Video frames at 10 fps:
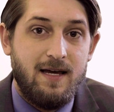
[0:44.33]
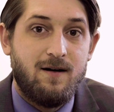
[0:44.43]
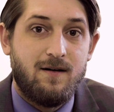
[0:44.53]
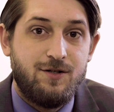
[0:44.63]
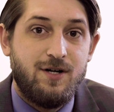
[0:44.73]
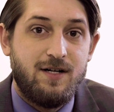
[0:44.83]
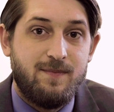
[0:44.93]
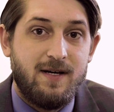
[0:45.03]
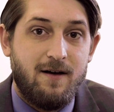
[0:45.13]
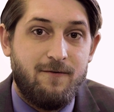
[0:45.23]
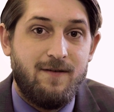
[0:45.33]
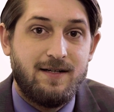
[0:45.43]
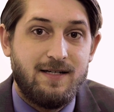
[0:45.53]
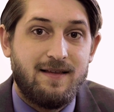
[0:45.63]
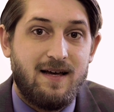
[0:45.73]
enter a judgment
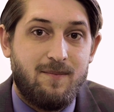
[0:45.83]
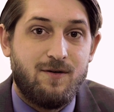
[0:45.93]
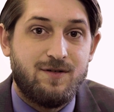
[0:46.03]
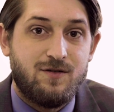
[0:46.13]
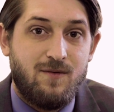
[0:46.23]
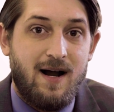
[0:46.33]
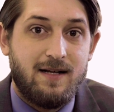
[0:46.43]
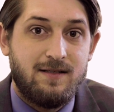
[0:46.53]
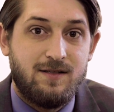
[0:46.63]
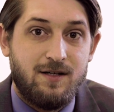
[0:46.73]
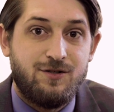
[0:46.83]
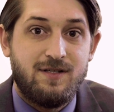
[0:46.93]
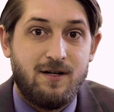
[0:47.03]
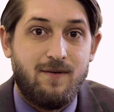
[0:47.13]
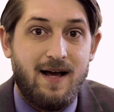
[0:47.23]
affecting that person's rights, such
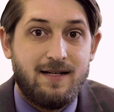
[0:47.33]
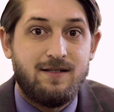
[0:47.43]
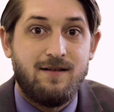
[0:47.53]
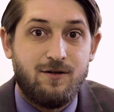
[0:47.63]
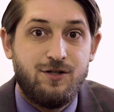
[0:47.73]
as their rights to their